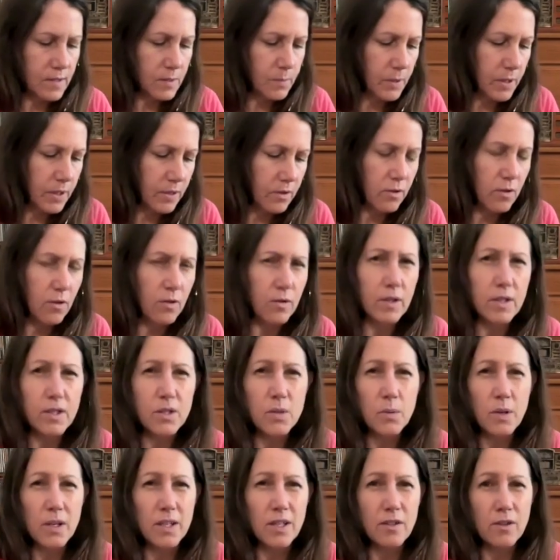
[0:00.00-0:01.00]
spent only
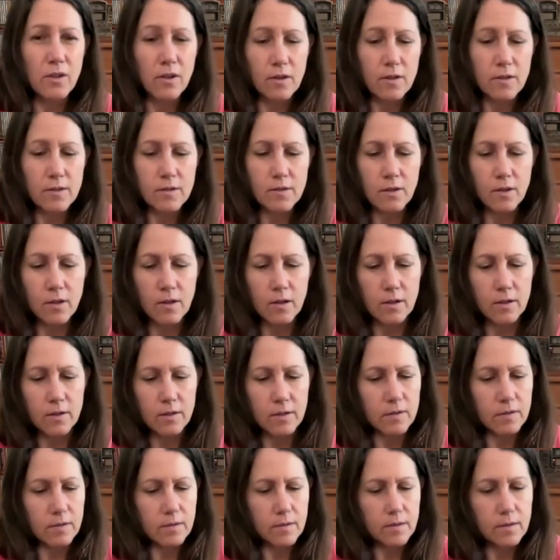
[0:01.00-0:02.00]
$20
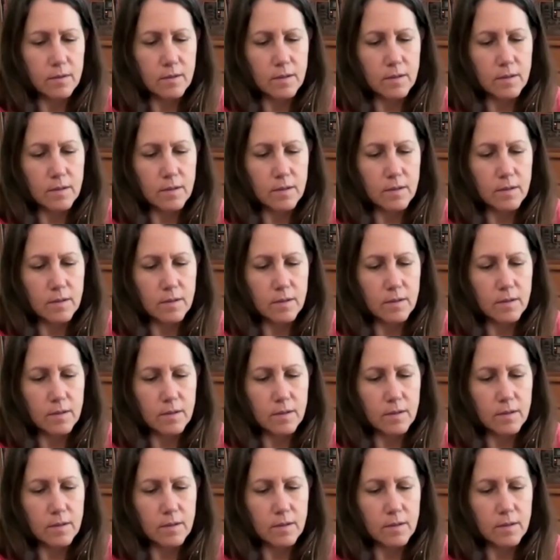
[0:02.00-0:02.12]
on